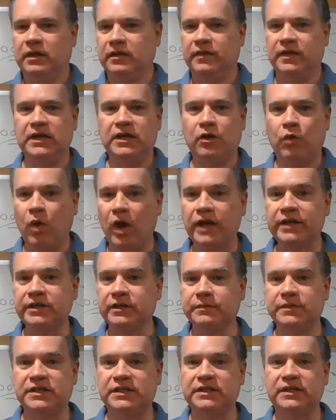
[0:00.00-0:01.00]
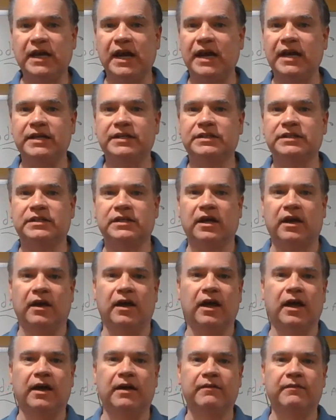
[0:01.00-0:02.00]
the quantum states
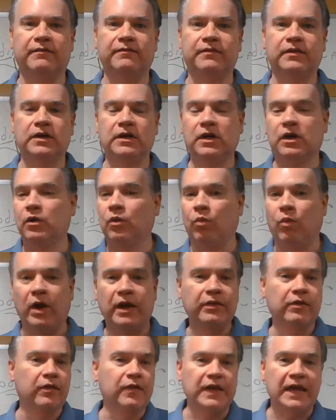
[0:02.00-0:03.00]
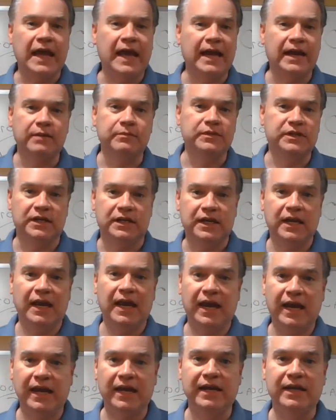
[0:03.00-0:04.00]
of whether the atom
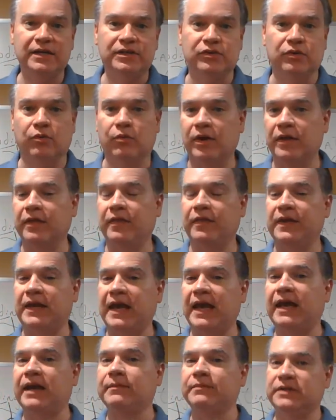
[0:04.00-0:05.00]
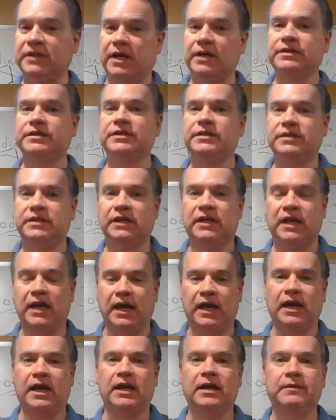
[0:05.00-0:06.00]
decays or whether the atom doesn't
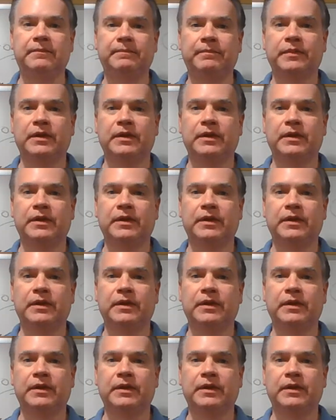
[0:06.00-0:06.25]
decay,